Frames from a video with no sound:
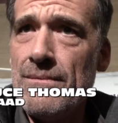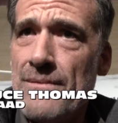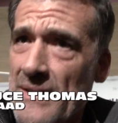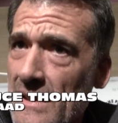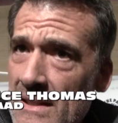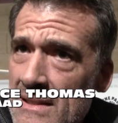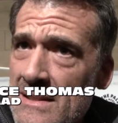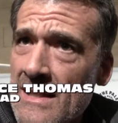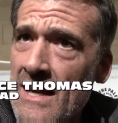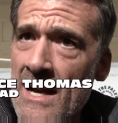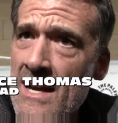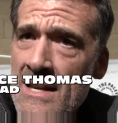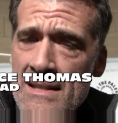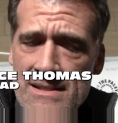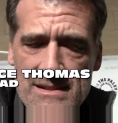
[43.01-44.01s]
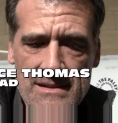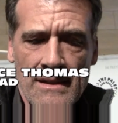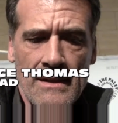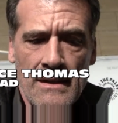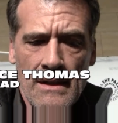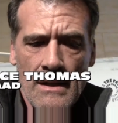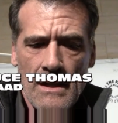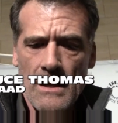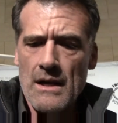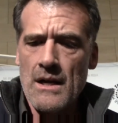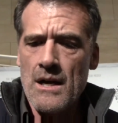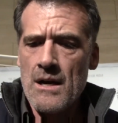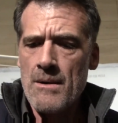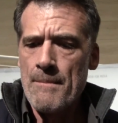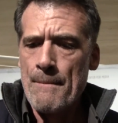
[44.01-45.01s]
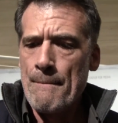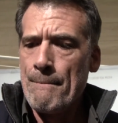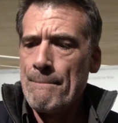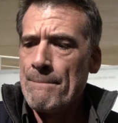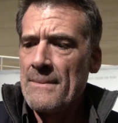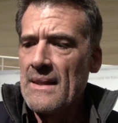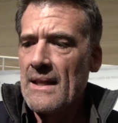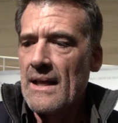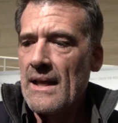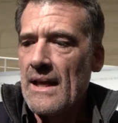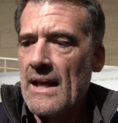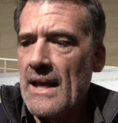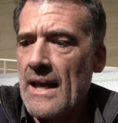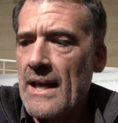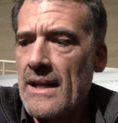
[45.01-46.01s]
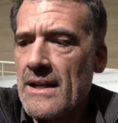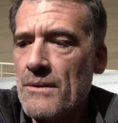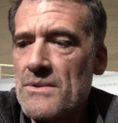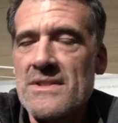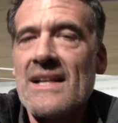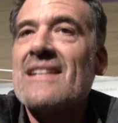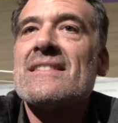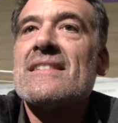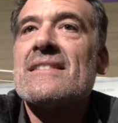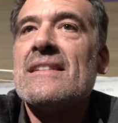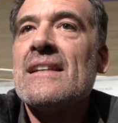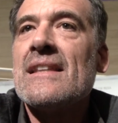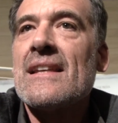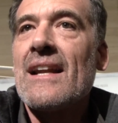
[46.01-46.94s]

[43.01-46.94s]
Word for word: villain guys. And it was nice to see